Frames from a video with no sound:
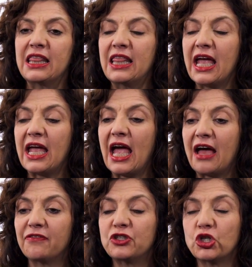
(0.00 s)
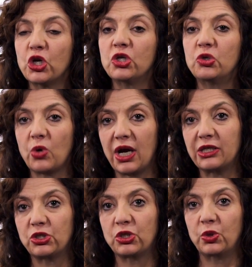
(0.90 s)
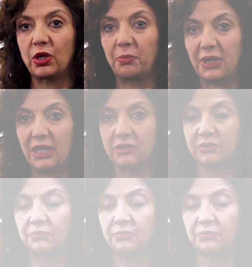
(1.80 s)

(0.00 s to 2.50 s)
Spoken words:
they have certain rights to appeal.